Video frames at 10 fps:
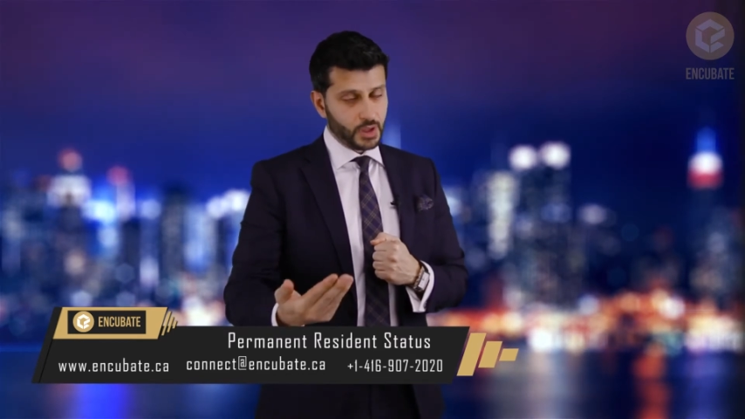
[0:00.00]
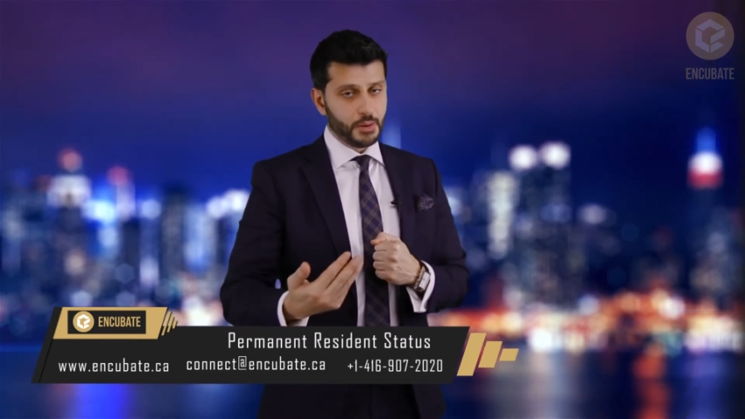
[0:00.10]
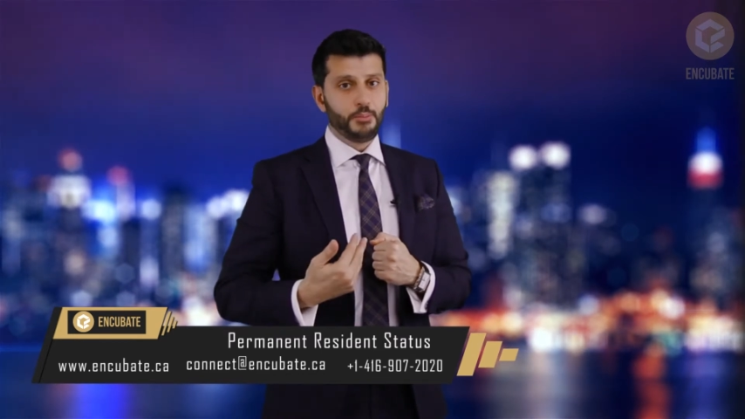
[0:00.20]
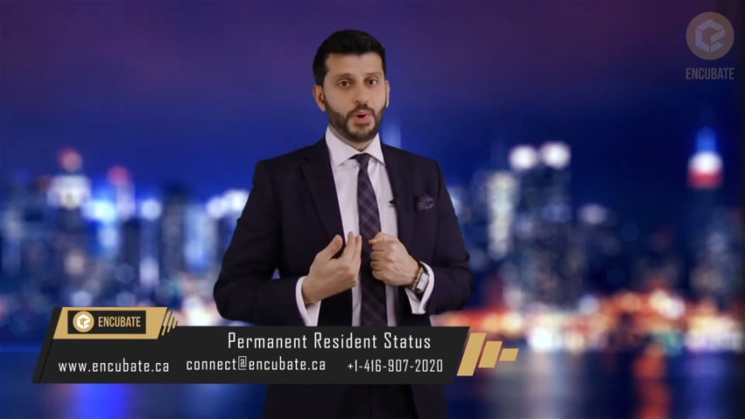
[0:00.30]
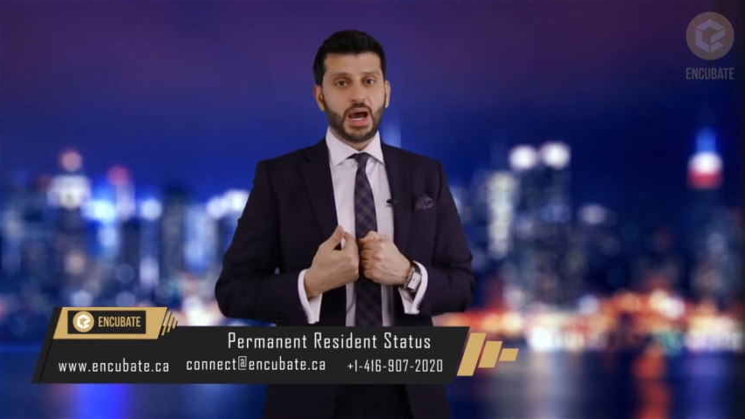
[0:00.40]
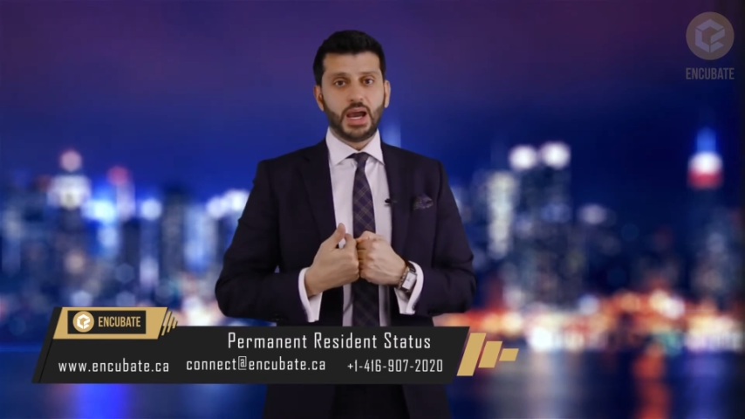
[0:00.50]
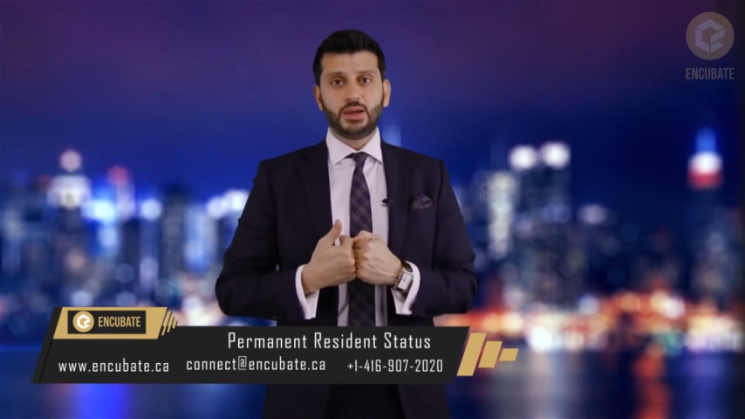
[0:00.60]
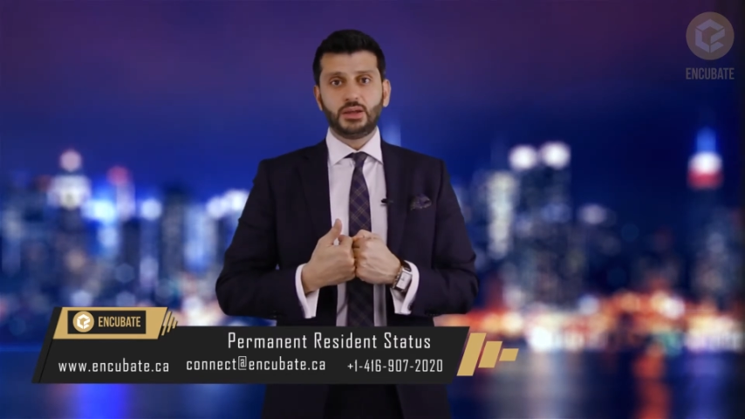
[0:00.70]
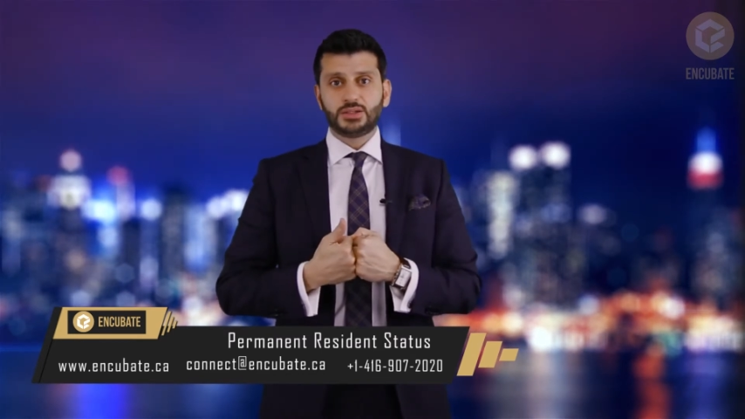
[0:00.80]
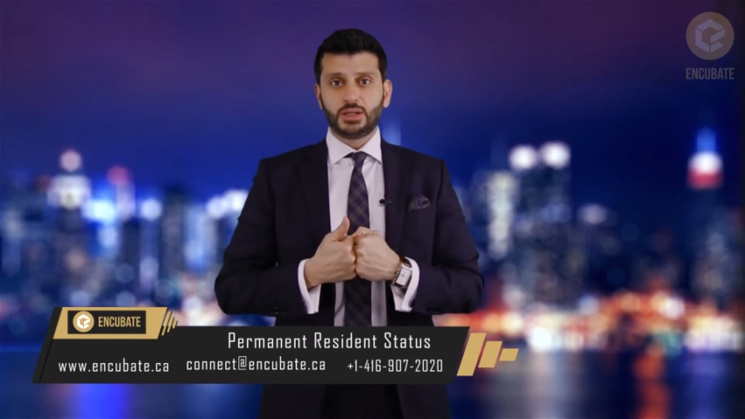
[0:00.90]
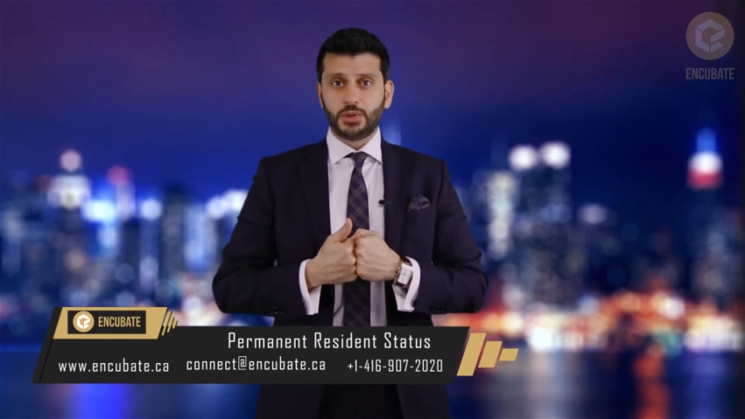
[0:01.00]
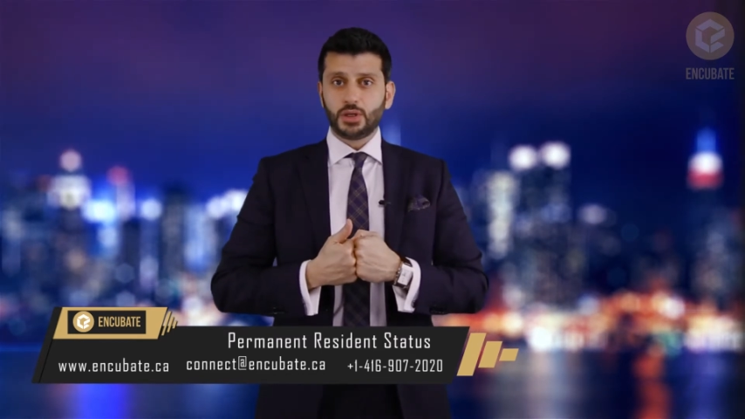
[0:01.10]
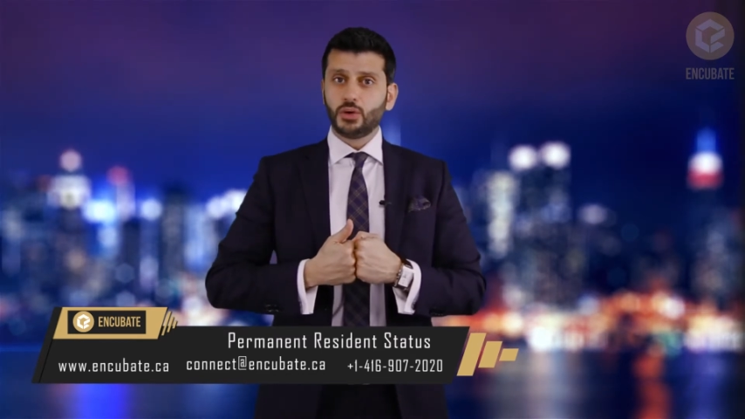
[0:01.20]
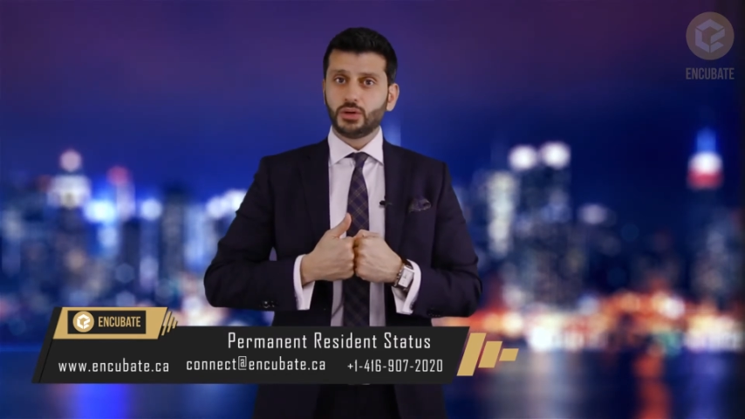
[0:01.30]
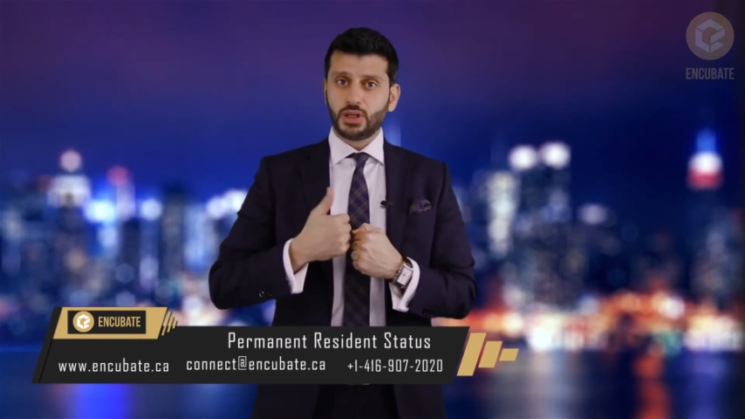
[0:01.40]
by something
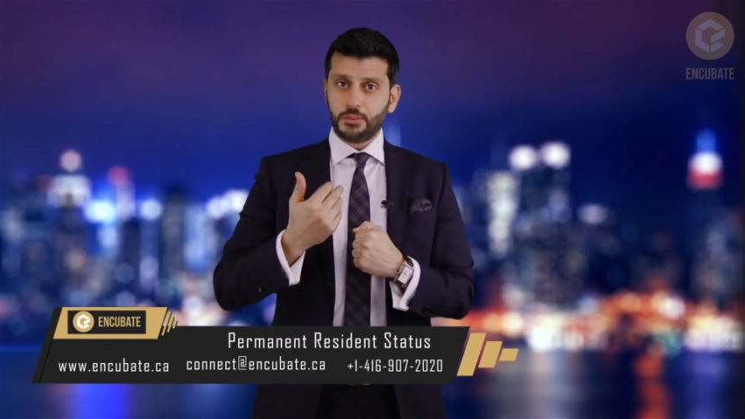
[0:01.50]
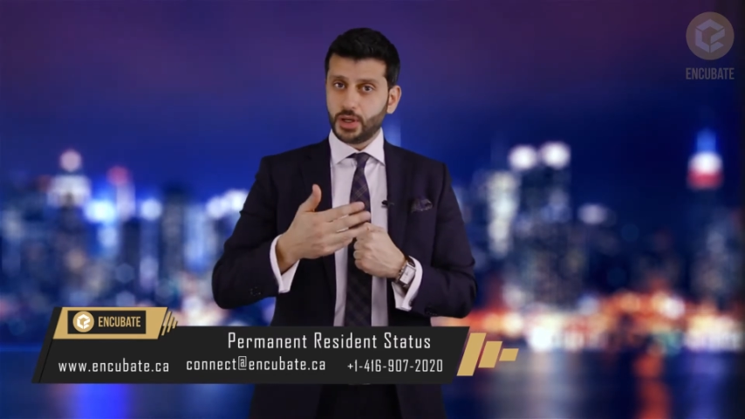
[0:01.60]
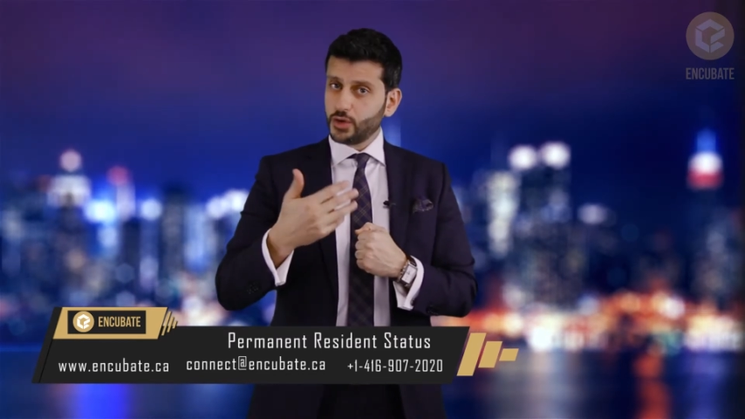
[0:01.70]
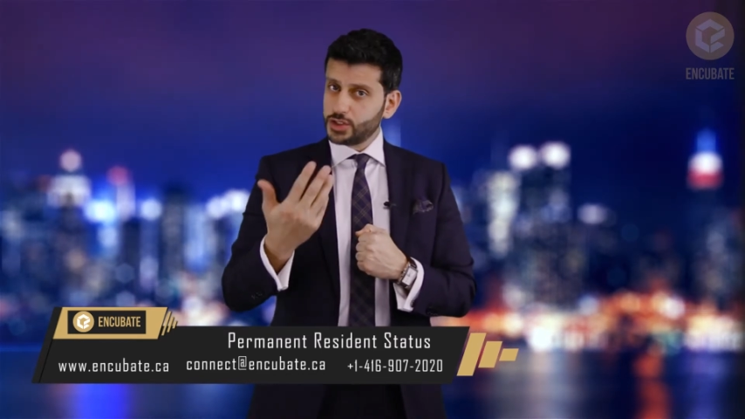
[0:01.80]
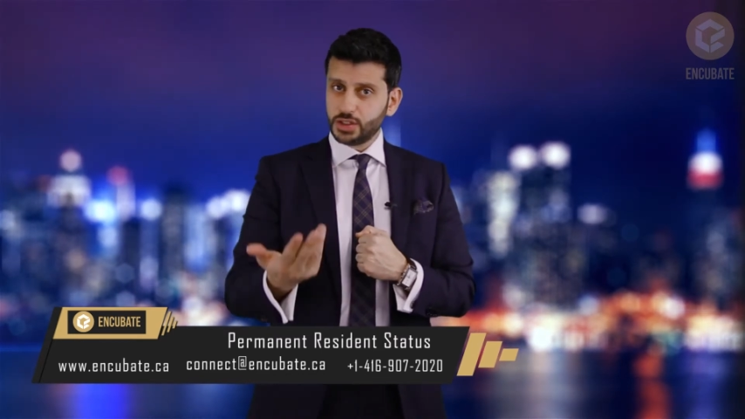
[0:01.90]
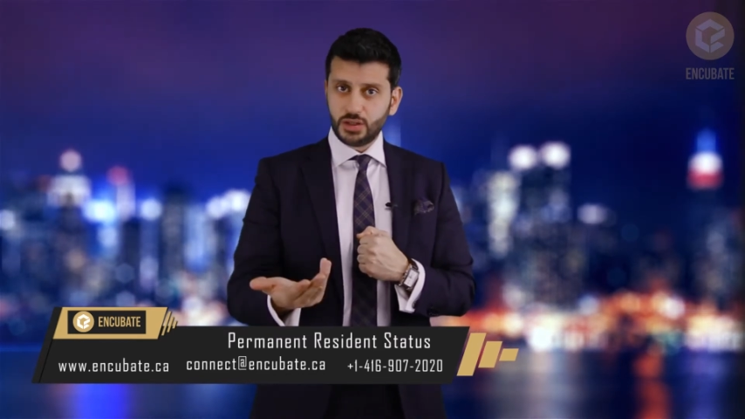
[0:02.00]
called the Immigration